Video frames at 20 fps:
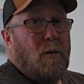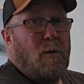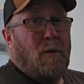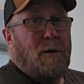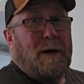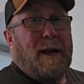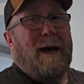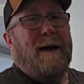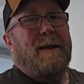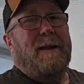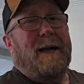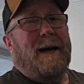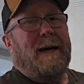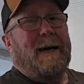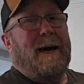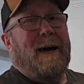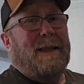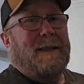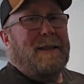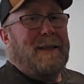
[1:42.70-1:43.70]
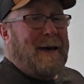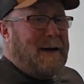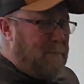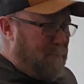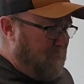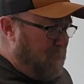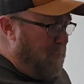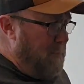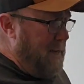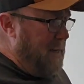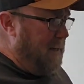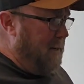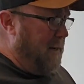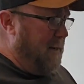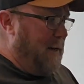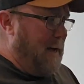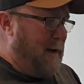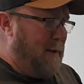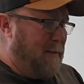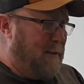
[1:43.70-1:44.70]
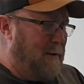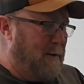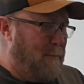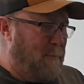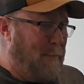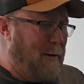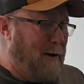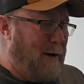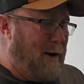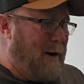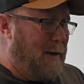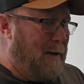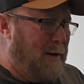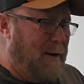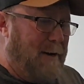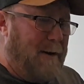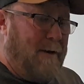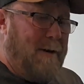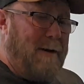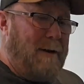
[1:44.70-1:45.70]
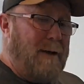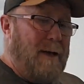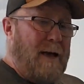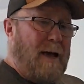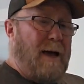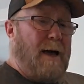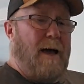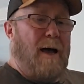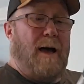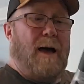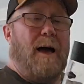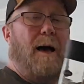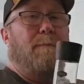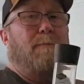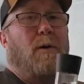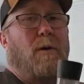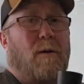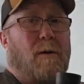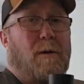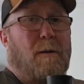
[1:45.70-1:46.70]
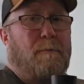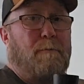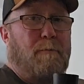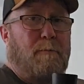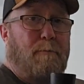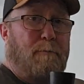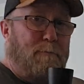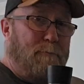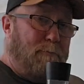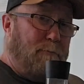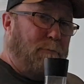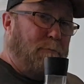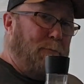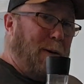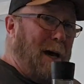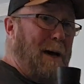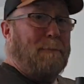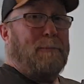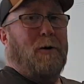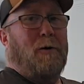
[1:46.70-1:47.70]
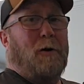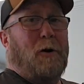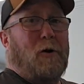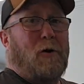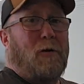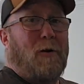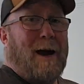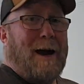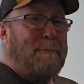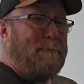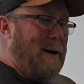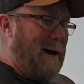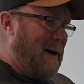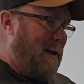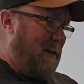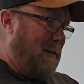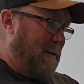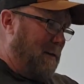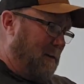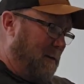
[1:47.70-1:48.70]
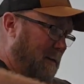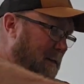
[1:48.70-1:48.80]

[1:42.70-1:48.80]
Well, now that I got that meat in that there pot, I'm gonna pepper the crap out of this